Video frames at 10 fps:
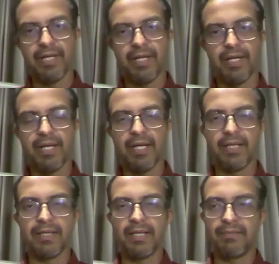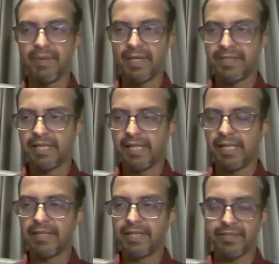And I think
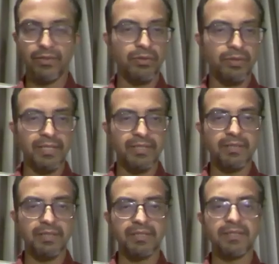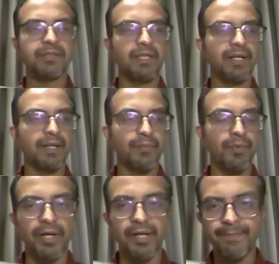basically that's a starting point.